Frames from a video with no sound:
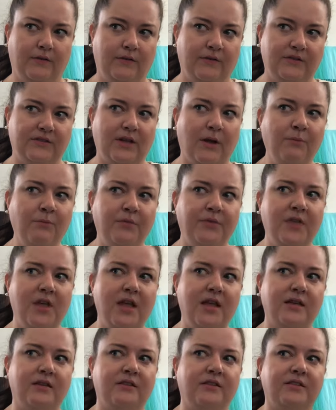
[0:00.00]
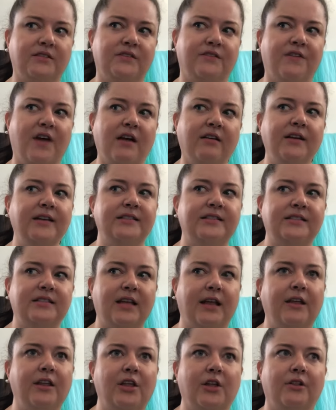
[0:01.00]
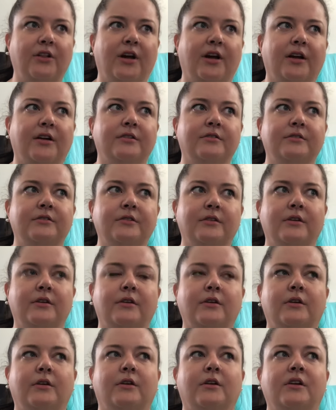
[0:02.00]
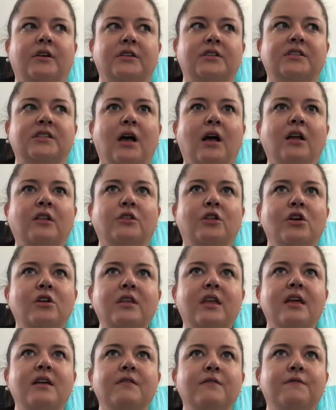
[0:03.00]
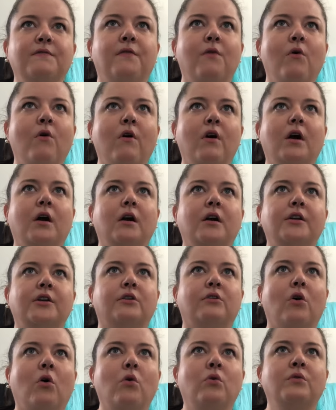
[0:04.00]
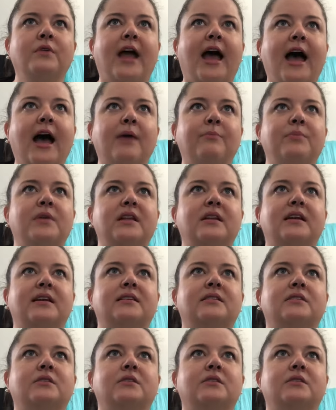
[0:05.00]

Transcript: Something's very singular. So looking for your own happiness.